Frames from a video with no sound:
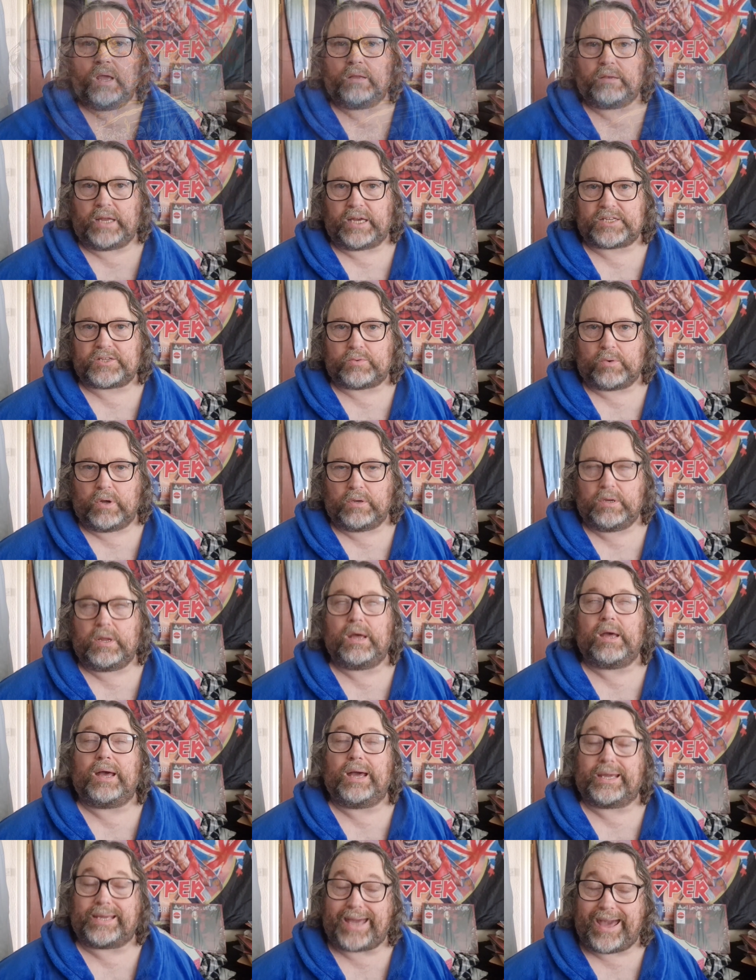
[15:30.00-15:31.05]
Next one,
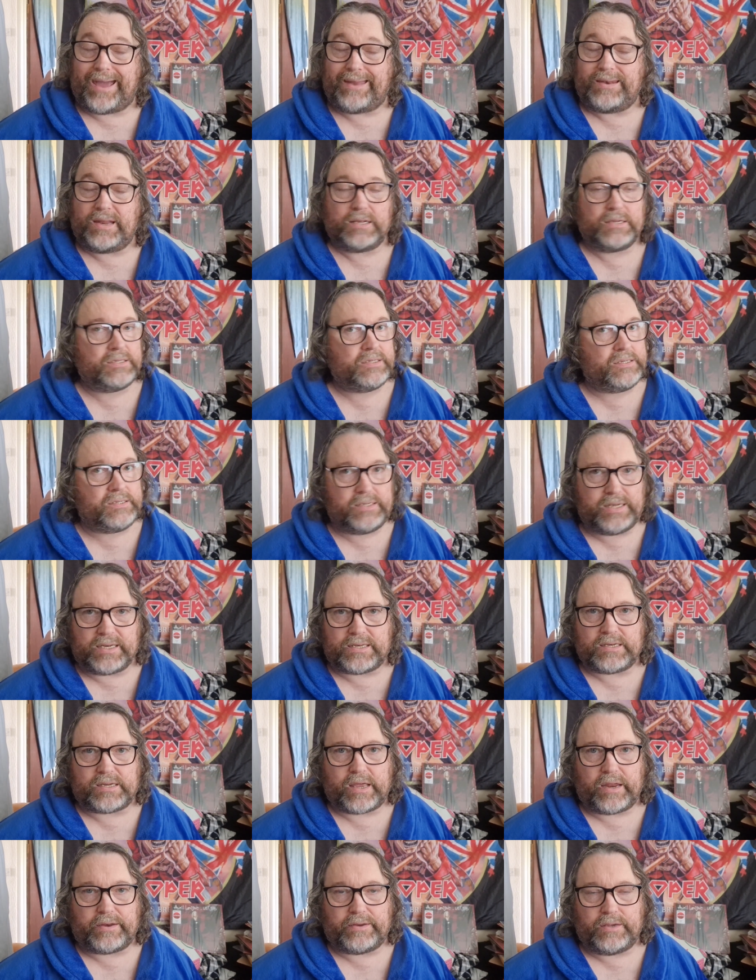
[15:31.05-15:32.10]
again, didn't
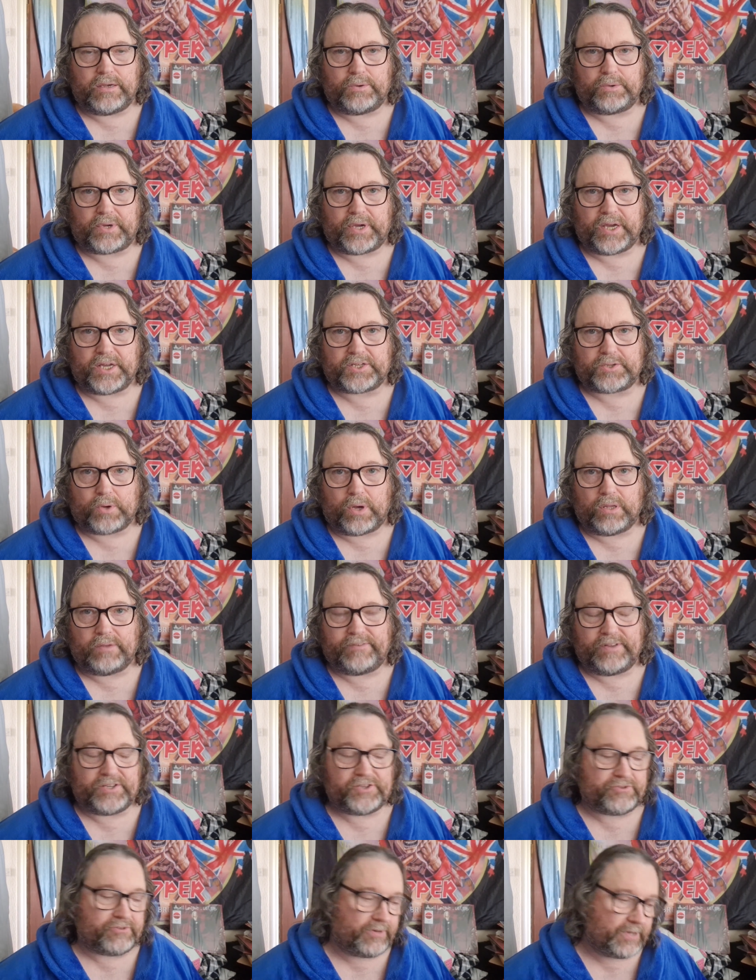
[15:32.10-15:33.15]
get a UK
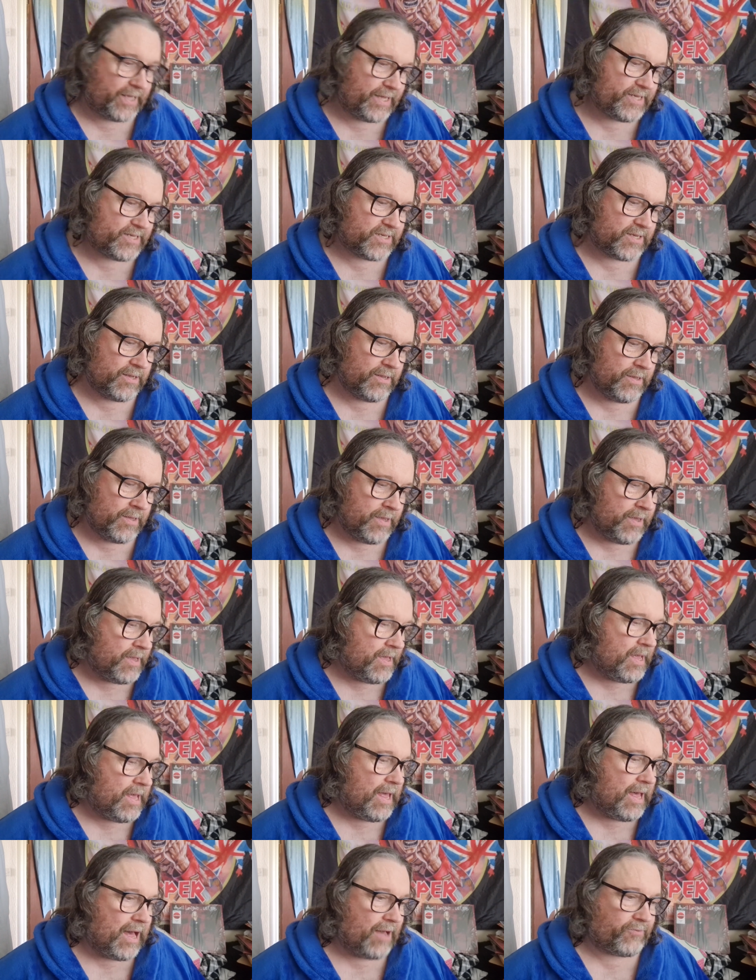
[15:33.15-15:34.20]
12-inch release.
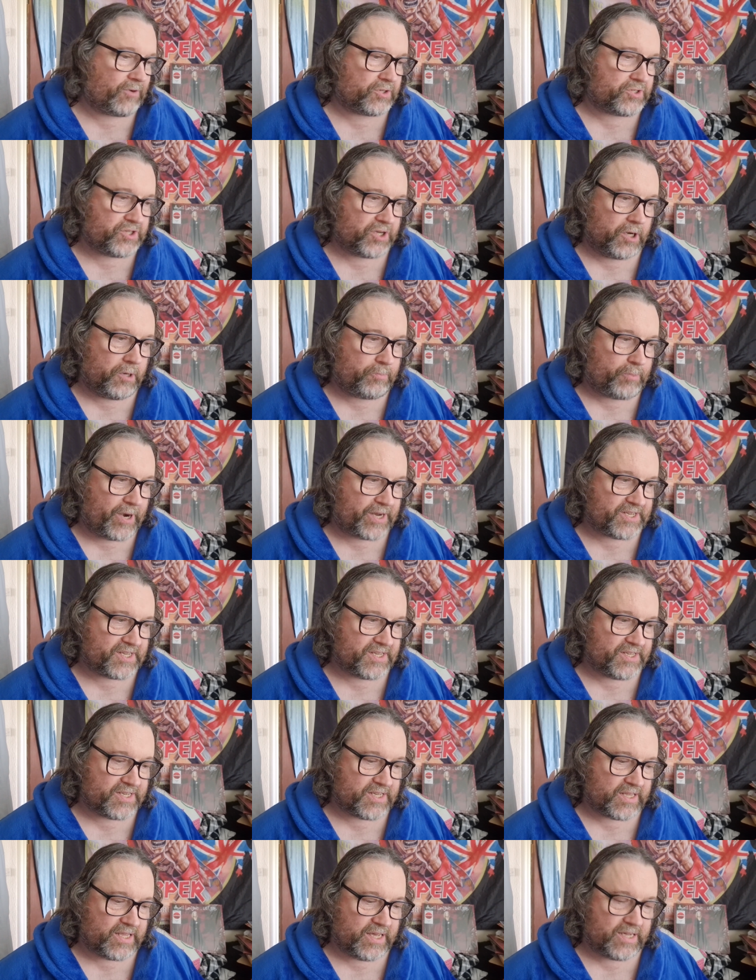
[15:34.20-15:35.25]
I've got two
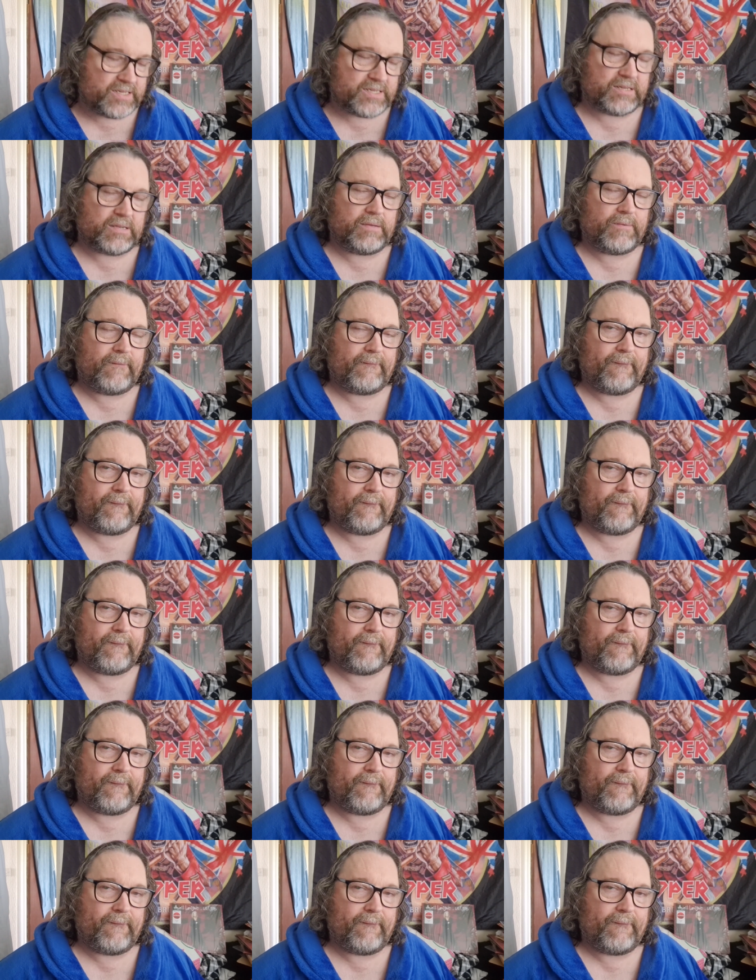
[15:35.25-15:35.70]
pressings of this.